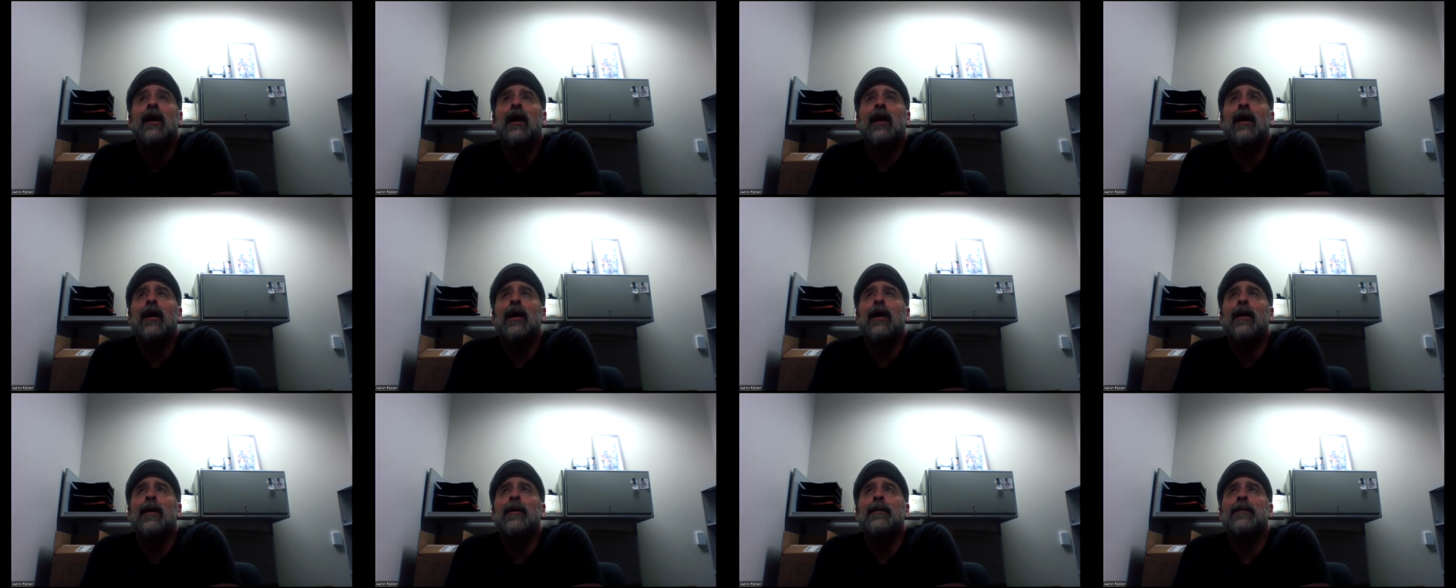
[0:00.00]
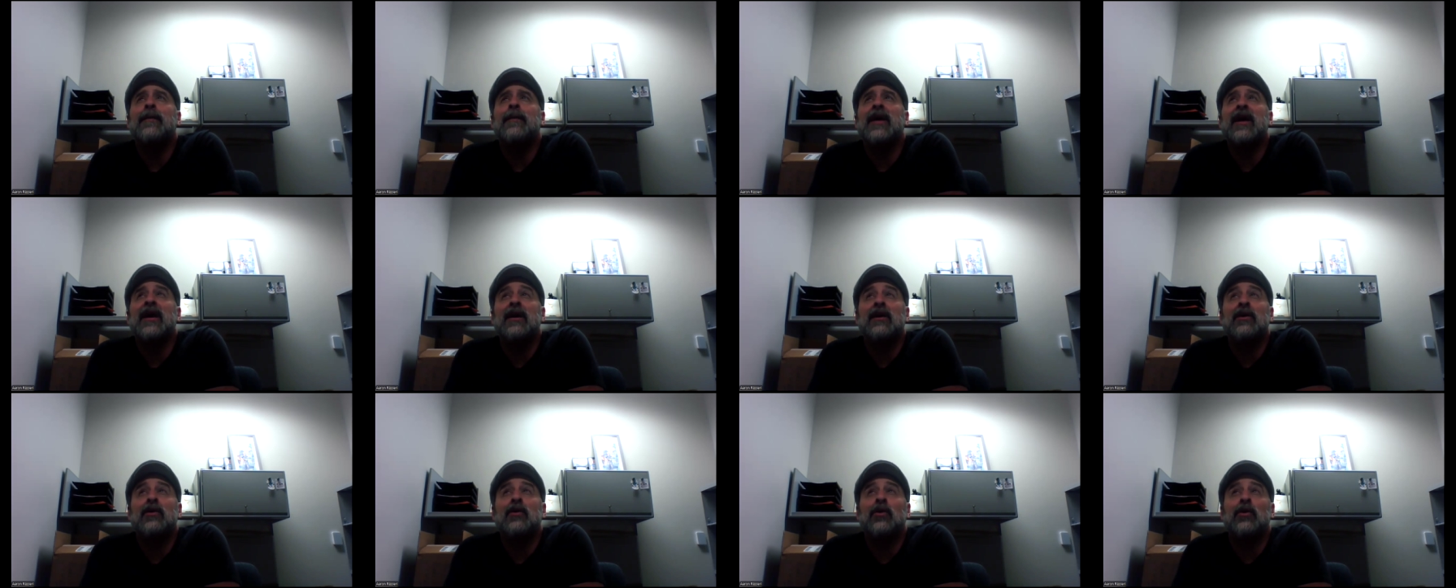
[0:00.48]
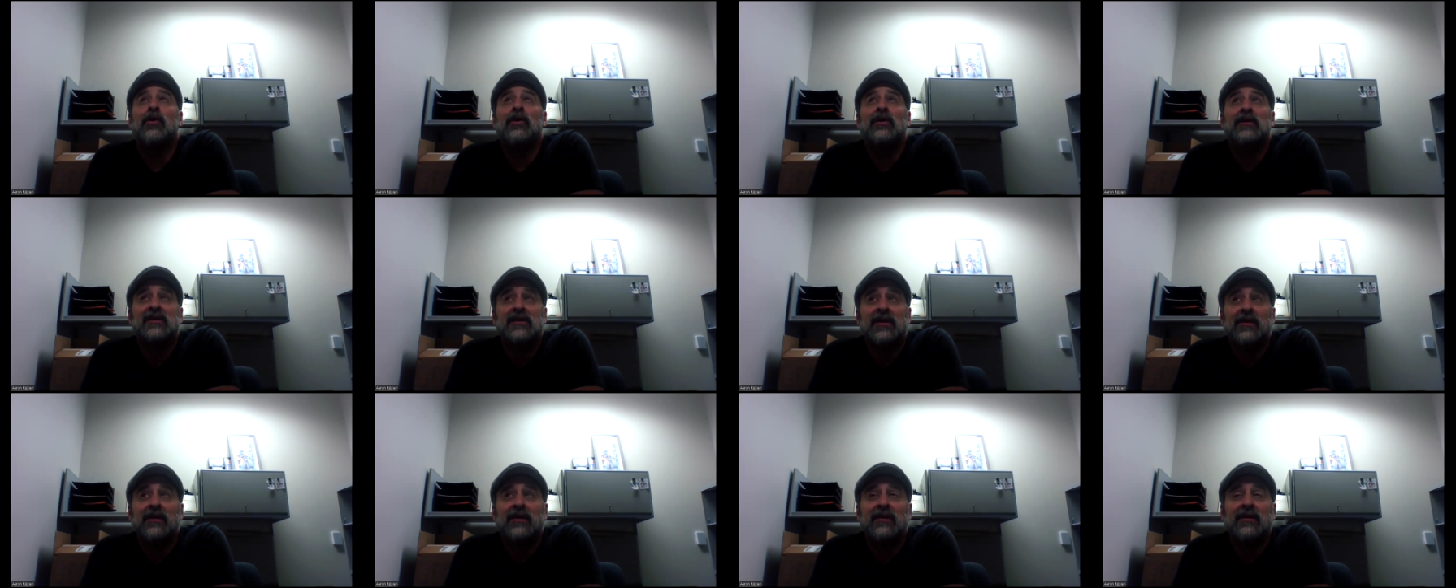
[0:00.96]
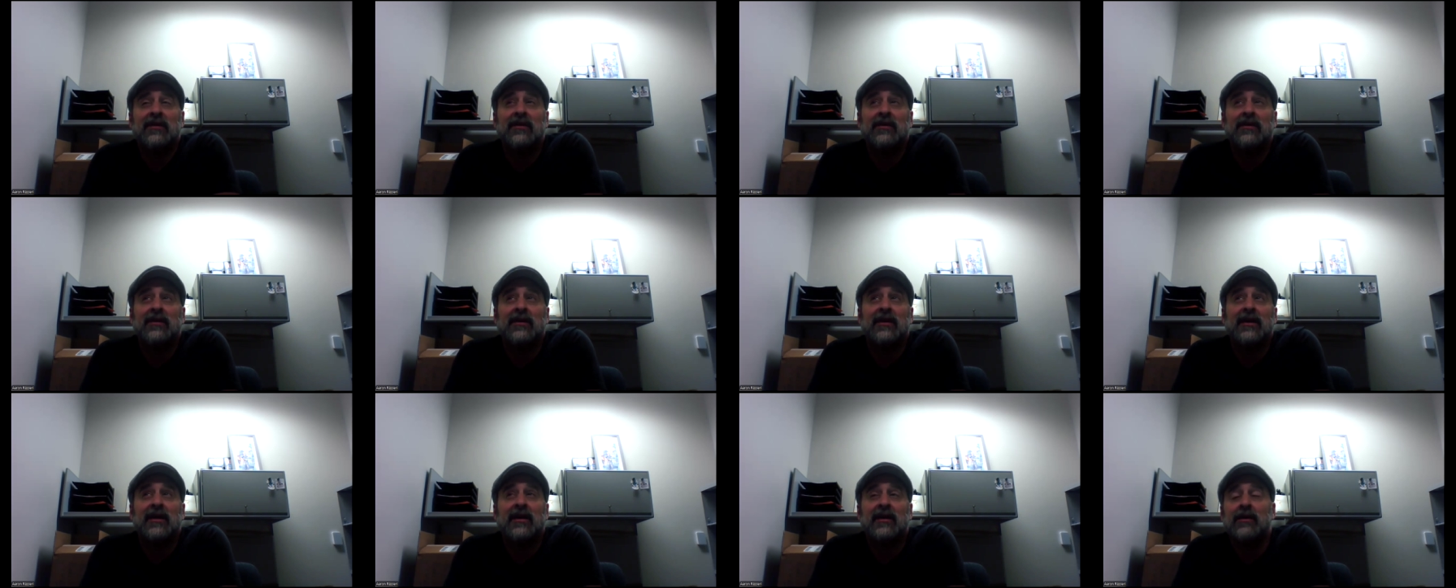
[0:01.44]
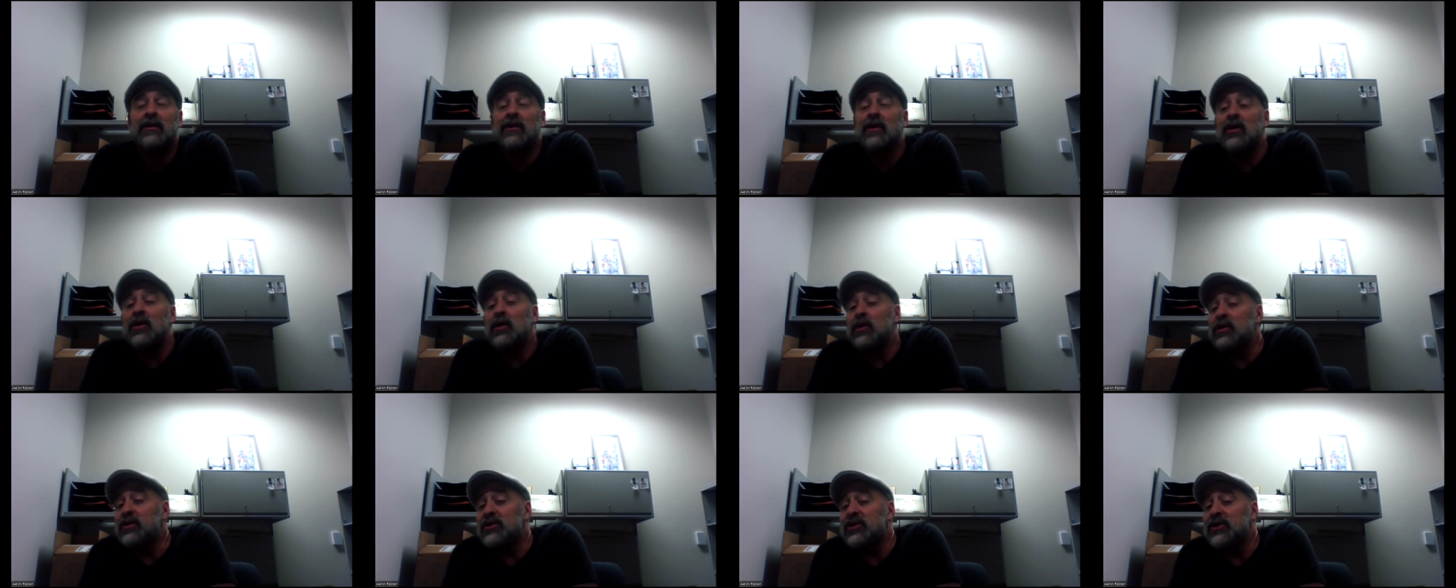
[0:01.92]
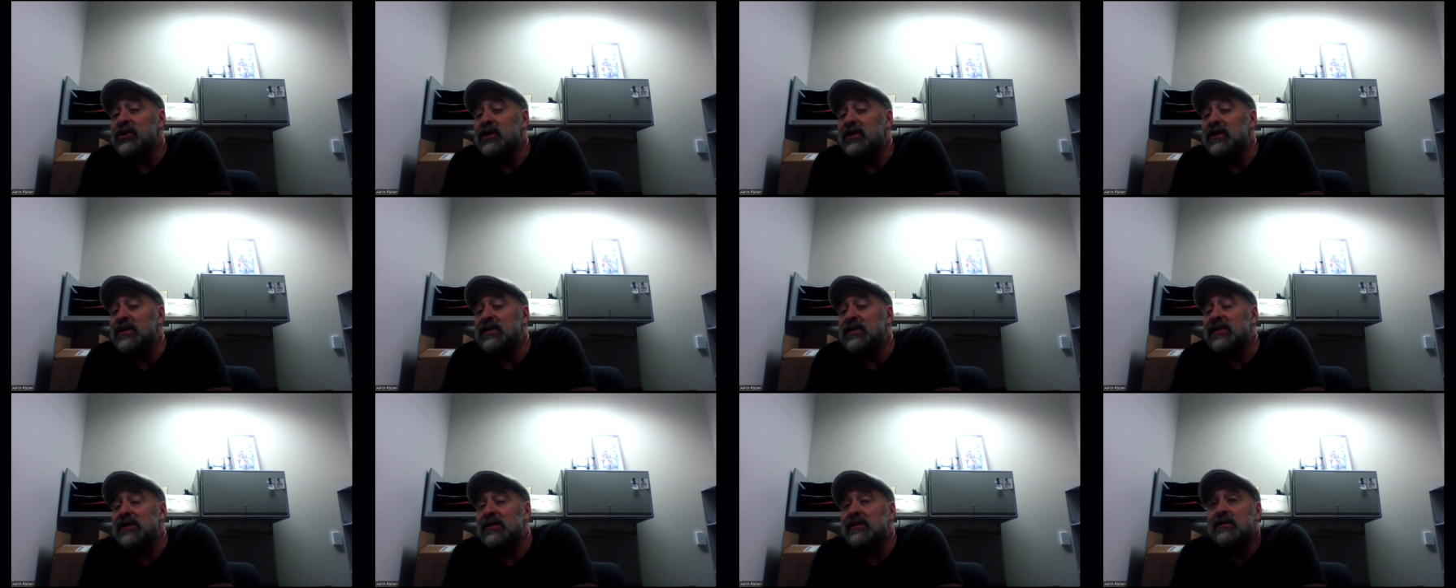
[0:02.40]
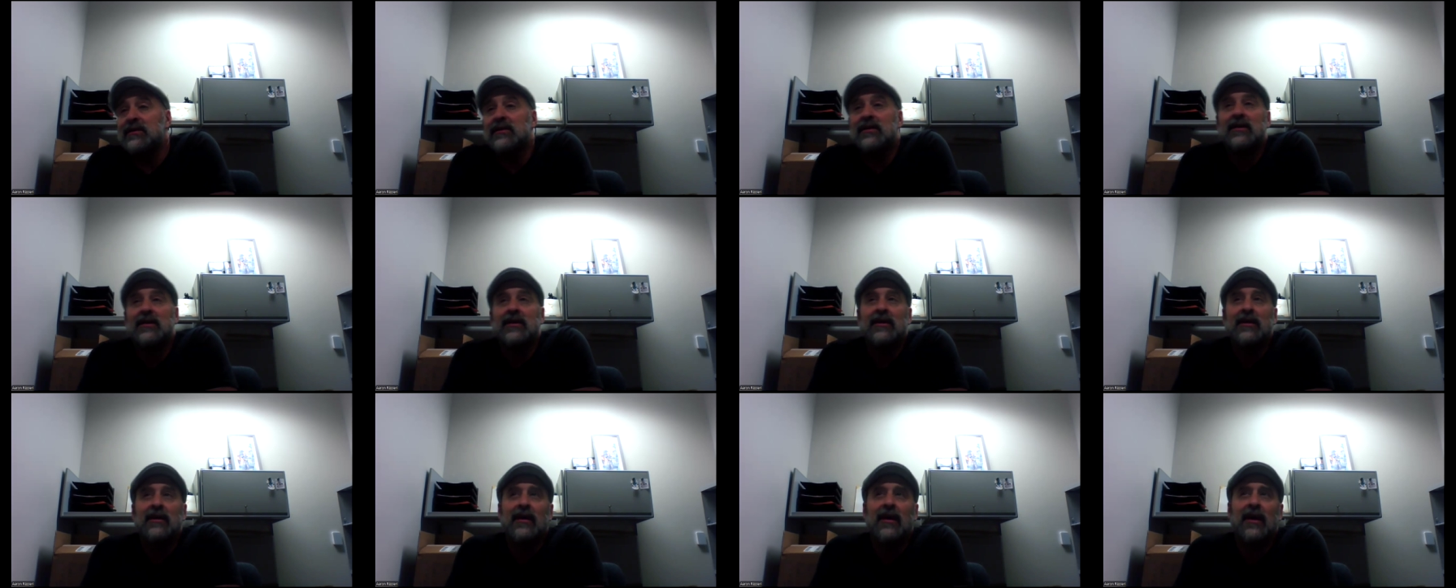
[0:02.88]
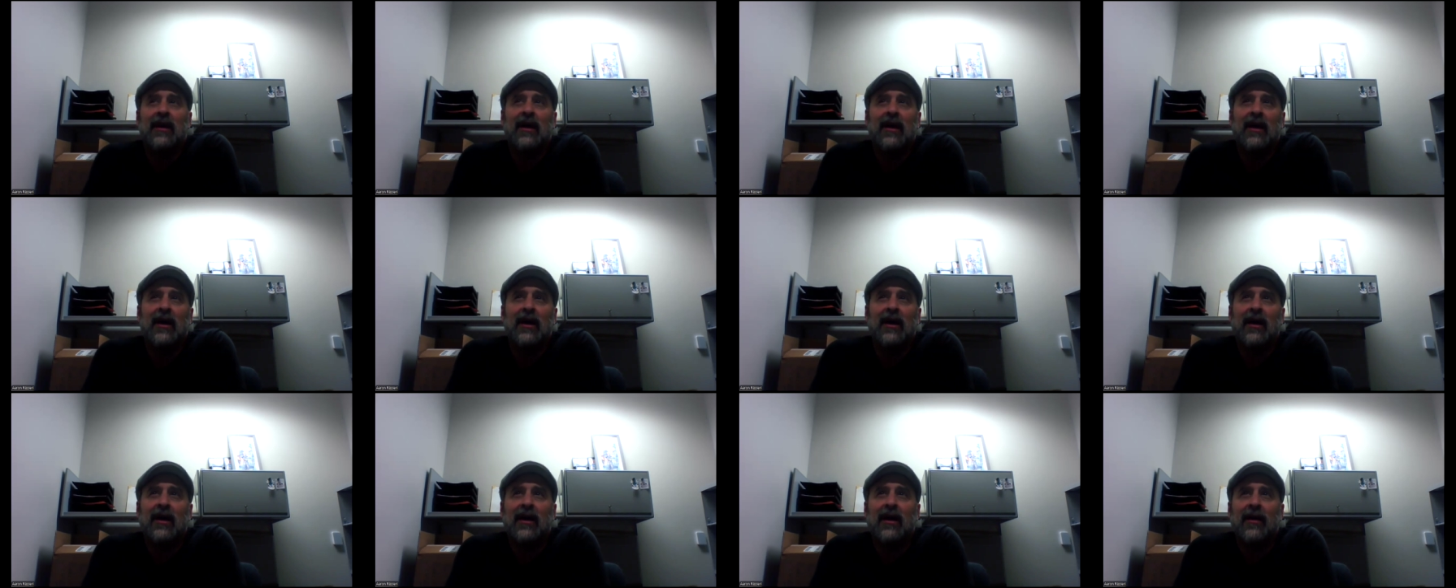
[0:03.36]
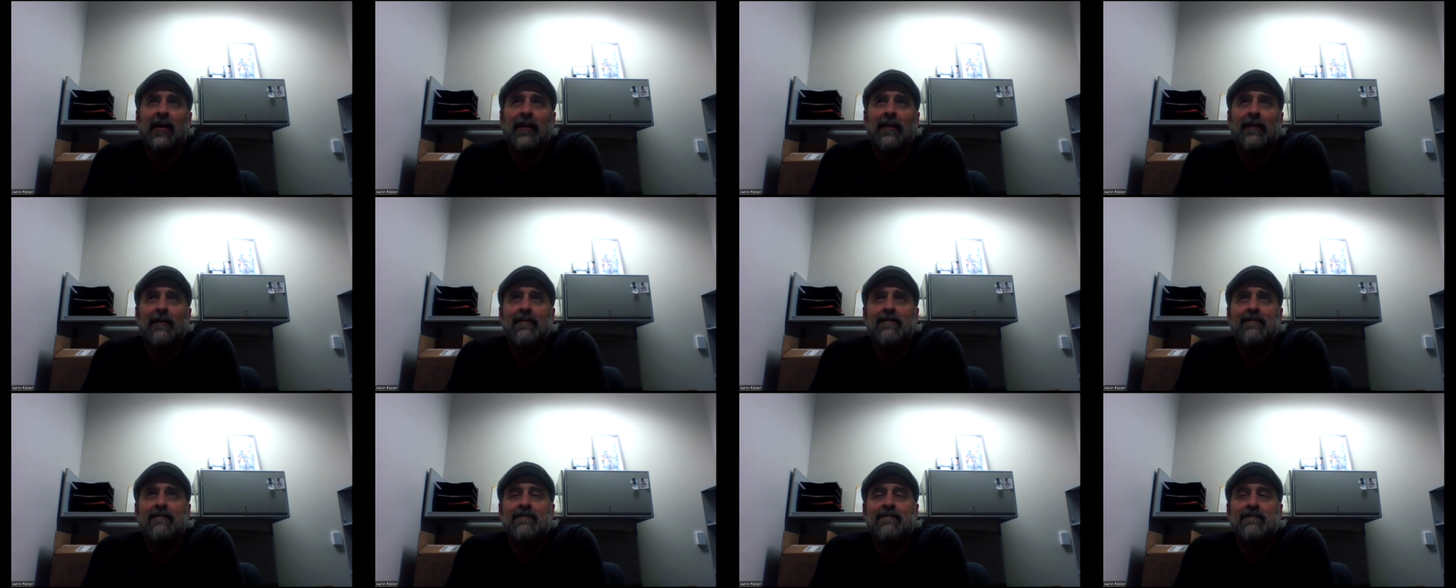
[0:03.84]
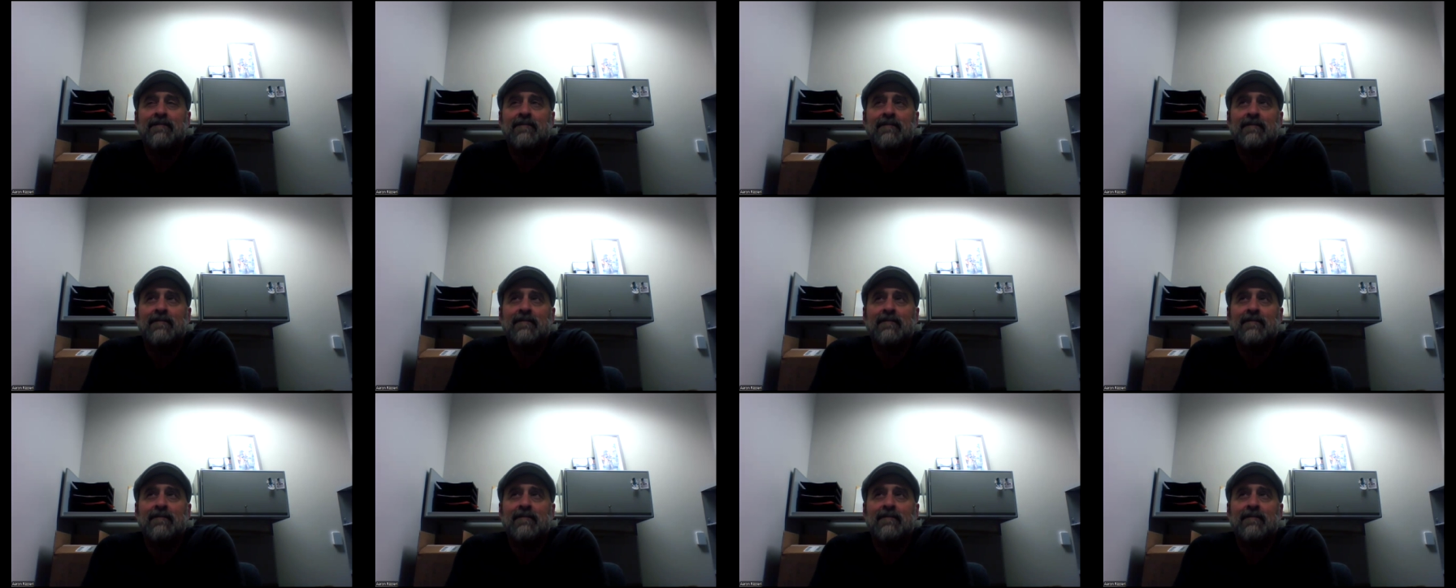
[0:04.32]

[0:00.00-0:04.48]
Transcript: acorns are clearly not oak trees. Um,